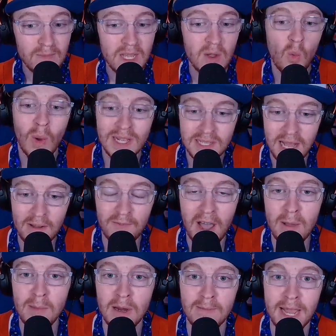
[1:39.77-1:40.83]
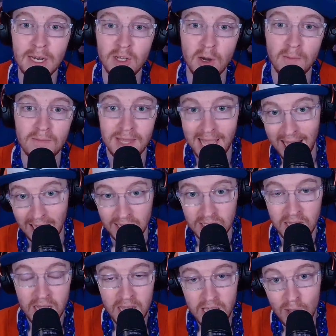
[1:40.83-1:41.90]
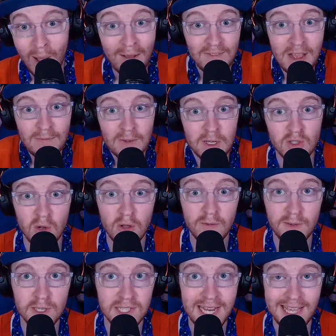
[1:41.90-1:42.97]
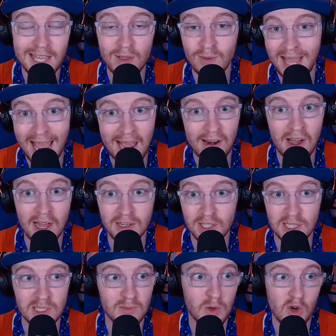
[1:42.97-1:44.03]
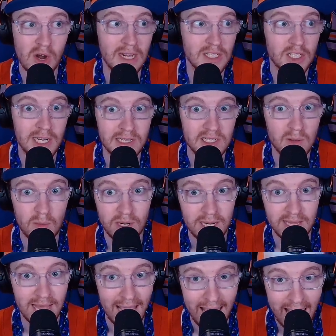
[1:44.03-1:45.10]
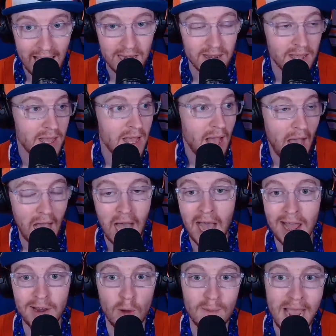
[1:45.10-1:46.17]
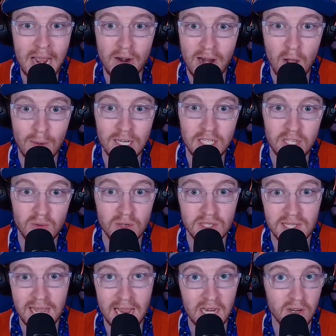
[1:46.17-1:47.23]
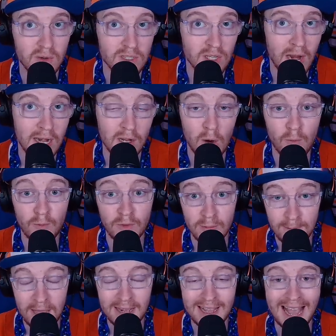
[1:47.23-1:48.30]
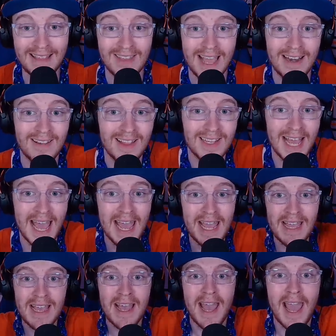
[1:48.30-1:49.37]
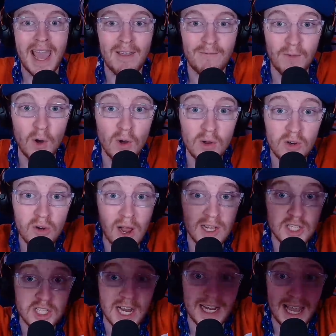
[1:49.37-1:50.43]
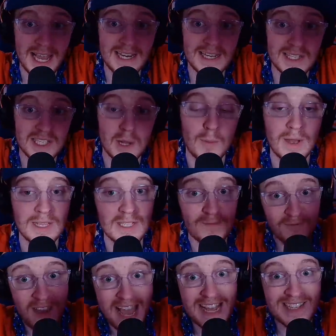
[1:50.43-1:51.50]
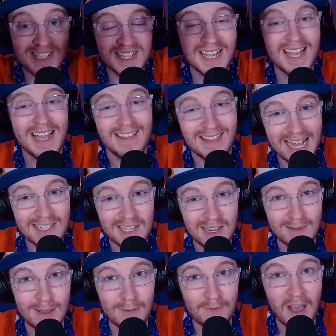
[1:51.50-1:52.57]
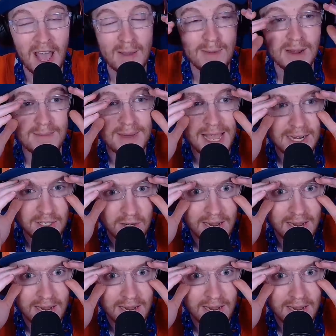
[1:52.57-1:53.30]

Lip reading: Was that a 5-minute major? Yes. You have to have control of your stick. You cannot just cross-check someone in the head, no matter how much you were saying you were trying to go for the puck. At the end of the day, a full cross-check into someone's face, that's going to be a 5-minute major.